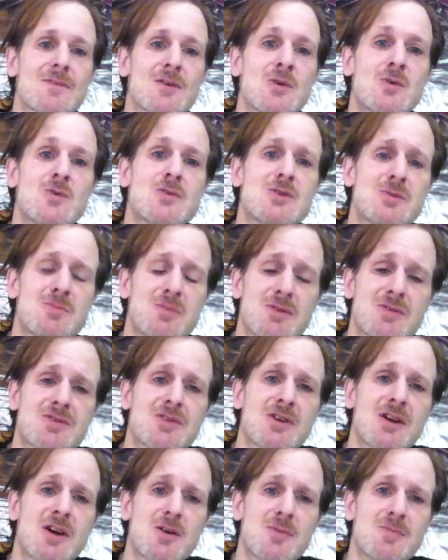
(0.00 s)
who's supposed
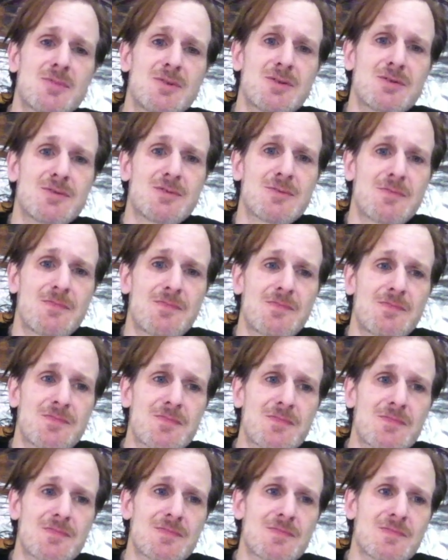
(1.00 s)
to help you?
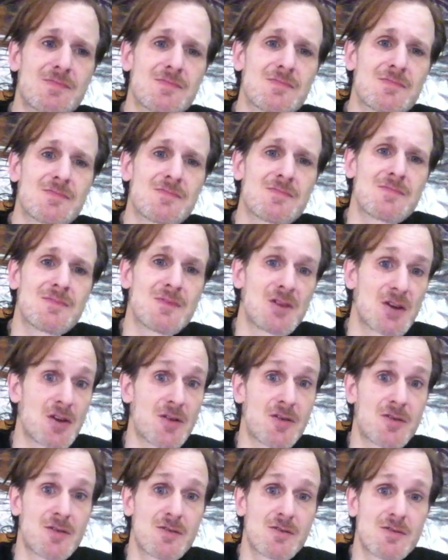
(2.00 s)
The
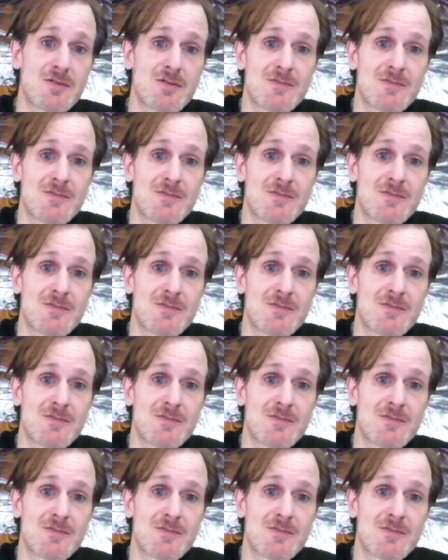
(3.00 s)
other?